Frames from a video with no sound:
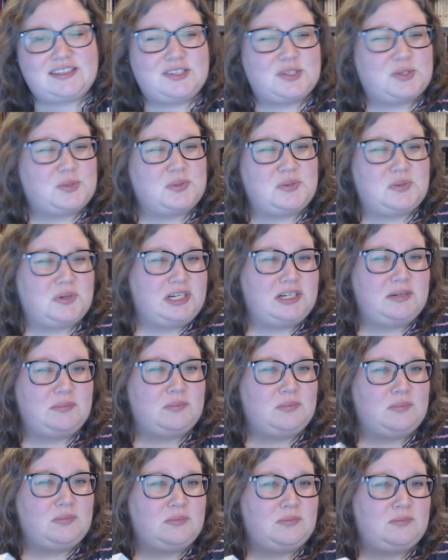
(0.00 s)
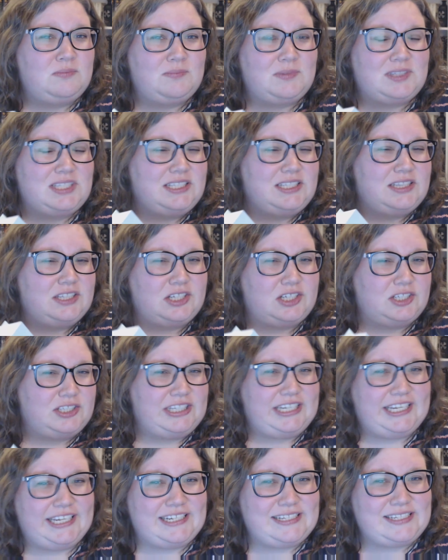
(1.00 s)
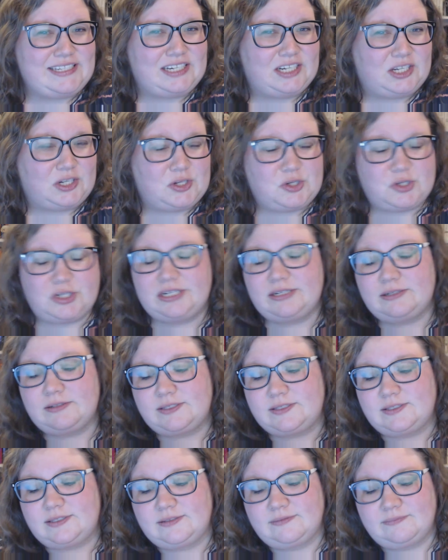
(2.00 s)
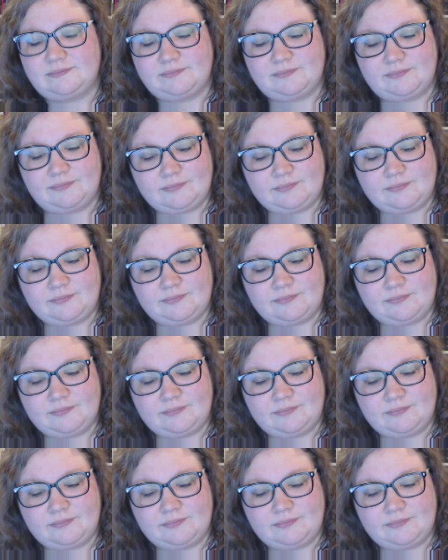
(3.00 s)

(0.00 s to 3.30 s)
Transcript: and this was written in the early eighteen hundreds.